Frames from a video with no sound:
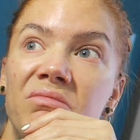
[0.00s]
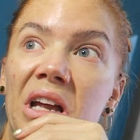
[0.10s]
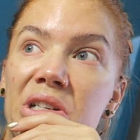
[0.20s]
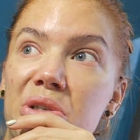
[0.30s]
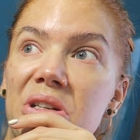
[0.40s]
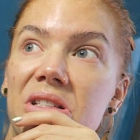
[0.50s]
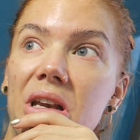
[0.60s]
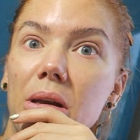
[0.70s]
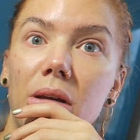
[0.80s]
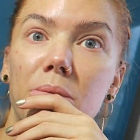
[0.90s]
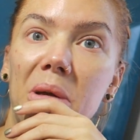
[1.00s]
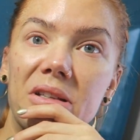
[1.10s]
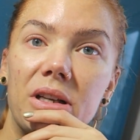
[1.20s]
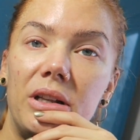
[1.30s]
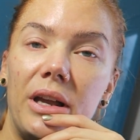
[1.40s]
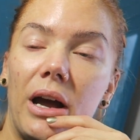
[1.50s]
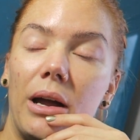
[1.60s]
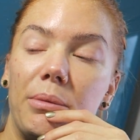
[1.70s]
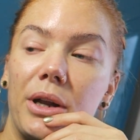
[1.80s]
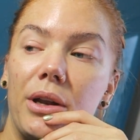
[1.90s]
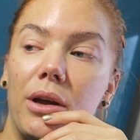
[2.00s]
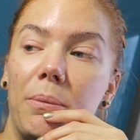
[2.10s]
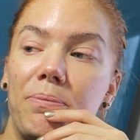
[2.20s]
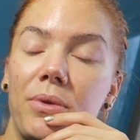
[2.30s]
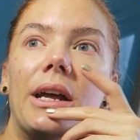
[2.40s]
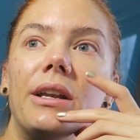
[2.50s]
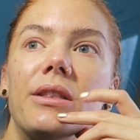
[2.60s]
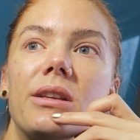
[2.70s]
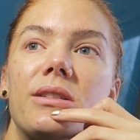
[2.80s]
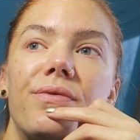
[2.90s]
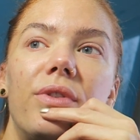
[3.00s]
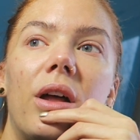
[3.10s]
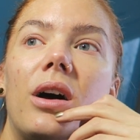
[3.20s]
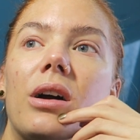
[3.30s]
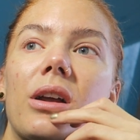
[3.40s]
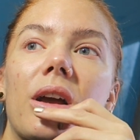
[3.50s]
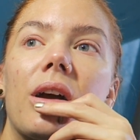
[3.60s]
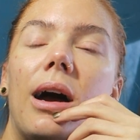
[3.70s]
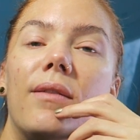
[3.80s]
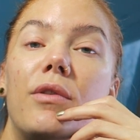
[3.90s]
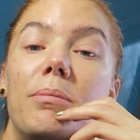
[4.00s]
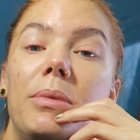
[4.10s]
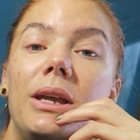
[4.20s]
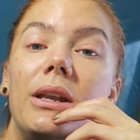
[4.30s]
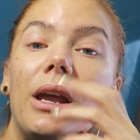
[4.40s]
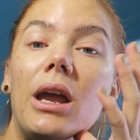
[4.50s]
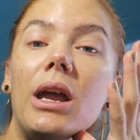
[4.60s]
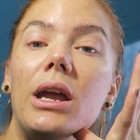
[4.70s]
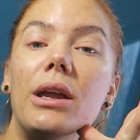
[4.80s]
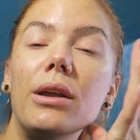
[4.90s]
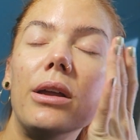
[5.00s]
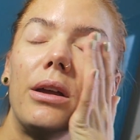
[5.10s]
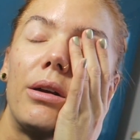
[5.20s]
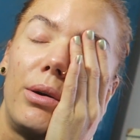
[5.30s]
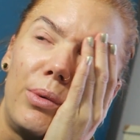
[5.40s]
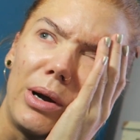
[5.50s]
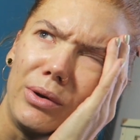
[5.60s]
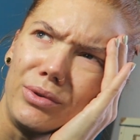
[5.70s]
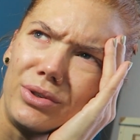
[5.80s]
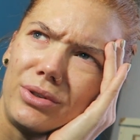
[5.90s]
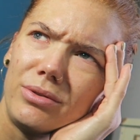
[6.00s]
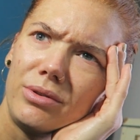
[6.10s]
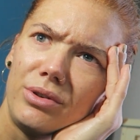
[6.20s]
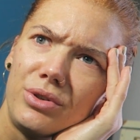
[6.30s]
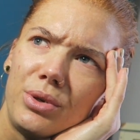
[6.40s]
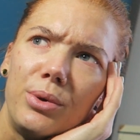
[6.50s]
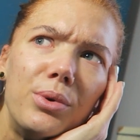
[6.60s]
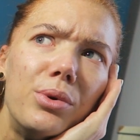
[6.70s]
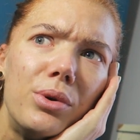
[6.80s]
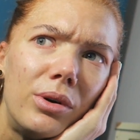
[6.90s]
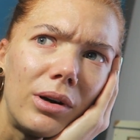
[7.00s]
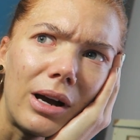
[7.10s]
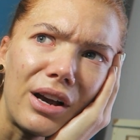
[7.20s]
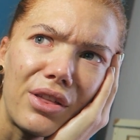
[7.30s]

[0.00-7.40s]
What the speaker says: interesting. Basically, I'm gonna edit this vlog, have a meeting around 2, I